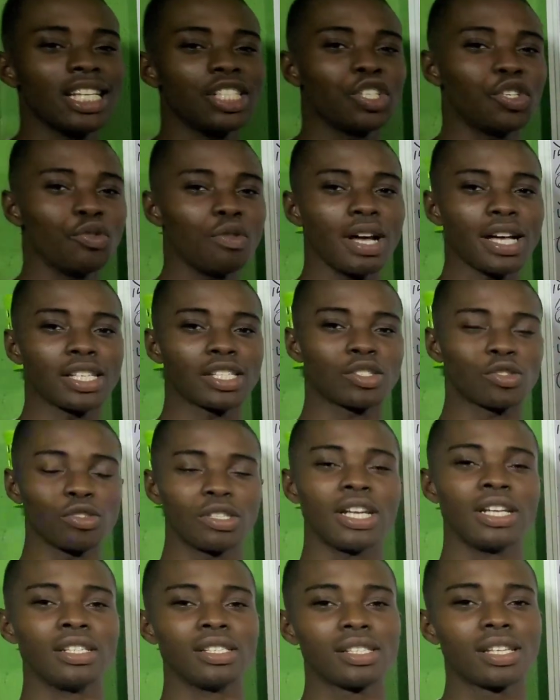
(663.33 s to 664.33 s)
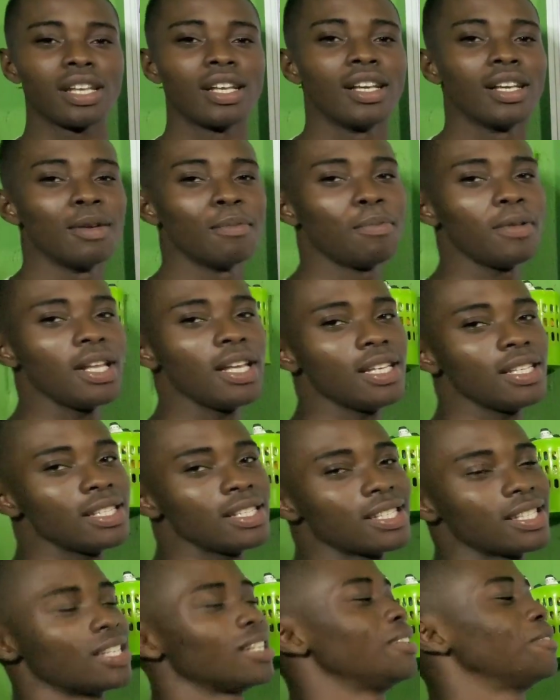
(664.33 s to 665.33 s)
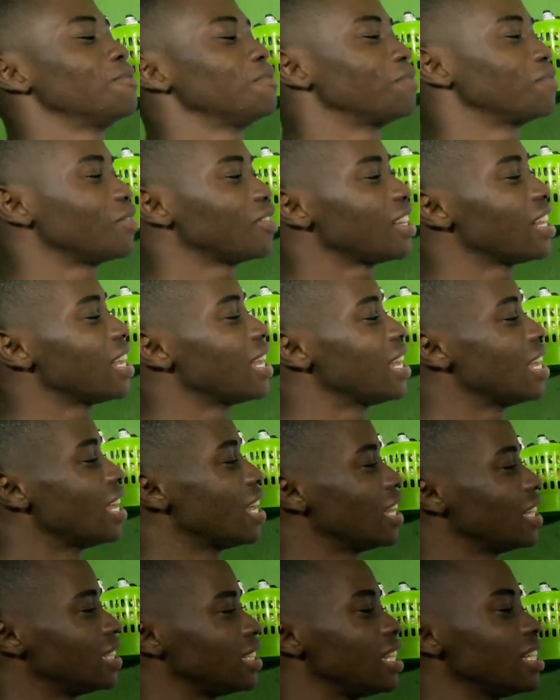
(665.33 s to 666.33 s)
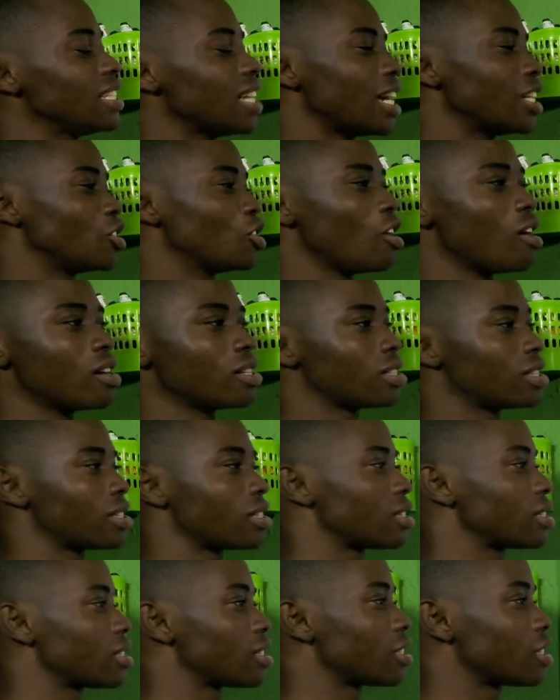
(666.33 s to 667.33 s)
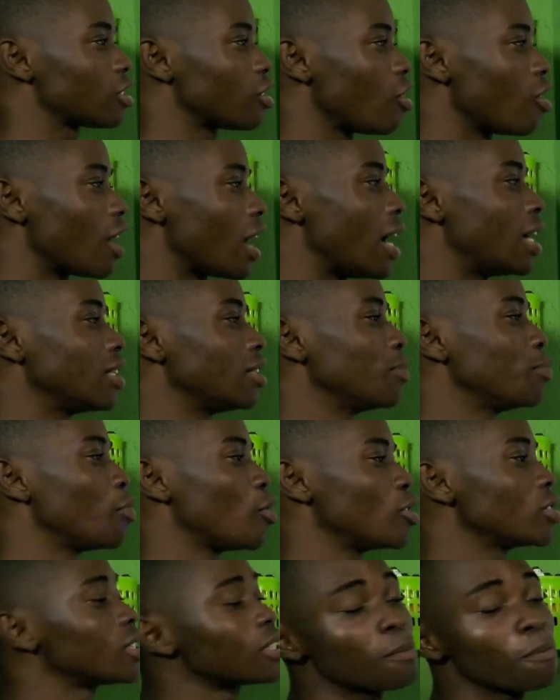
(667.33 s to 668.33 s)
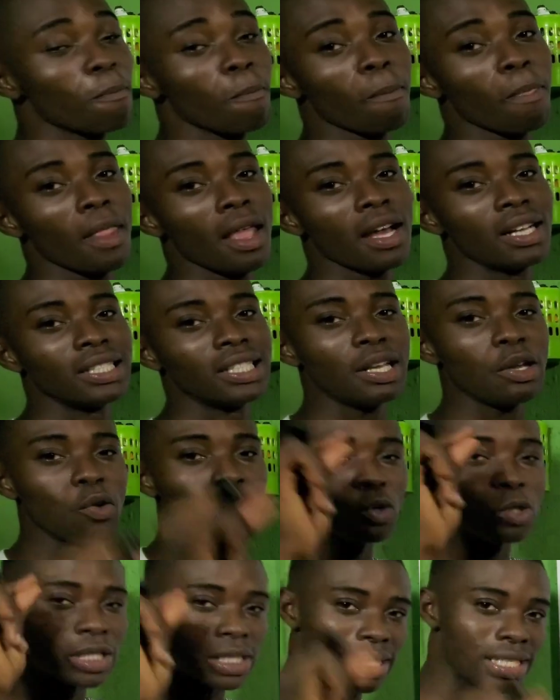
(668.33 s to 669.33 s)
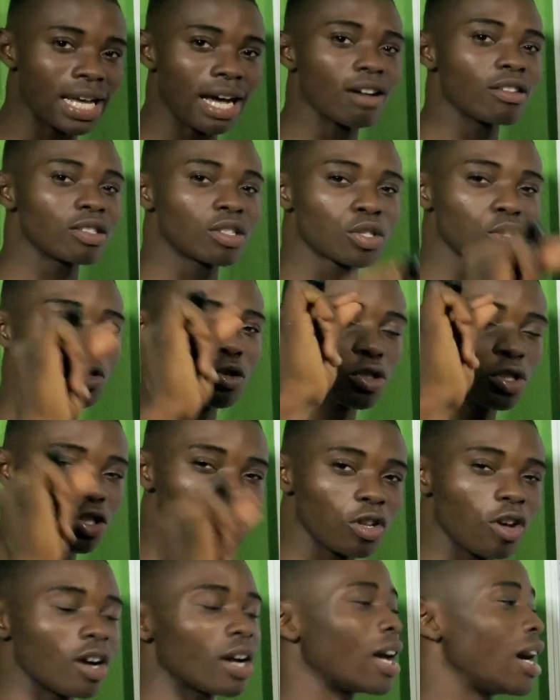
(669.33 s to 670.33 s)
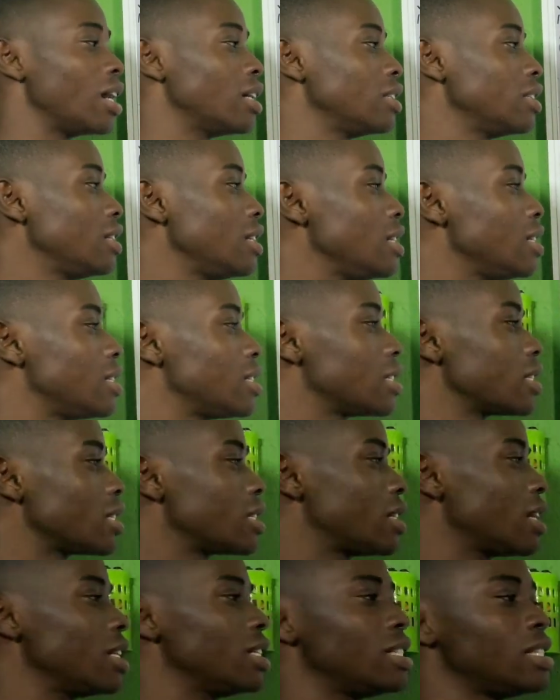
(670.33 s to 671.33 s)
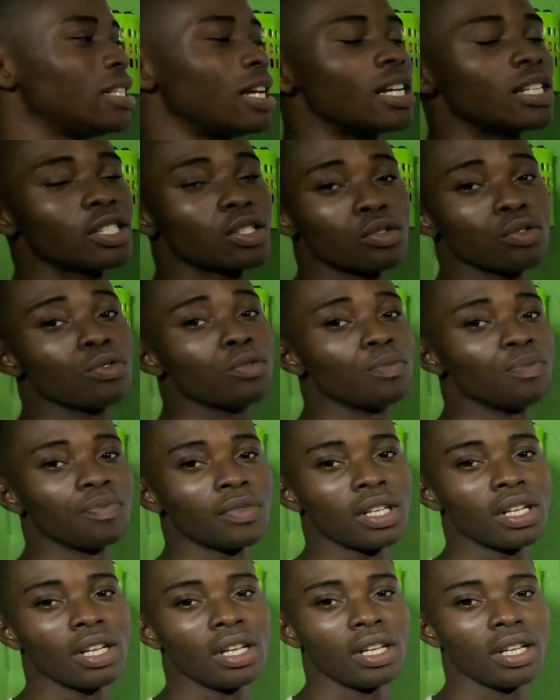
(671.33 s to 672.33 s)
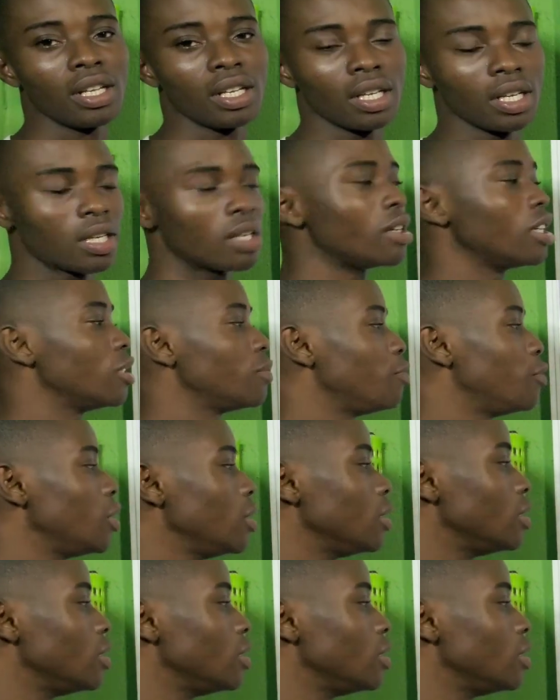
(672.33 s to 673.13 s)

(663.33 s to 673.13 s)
Nigeria student? Please, these are just slogans, but the Delsu slogan is great Delsu, great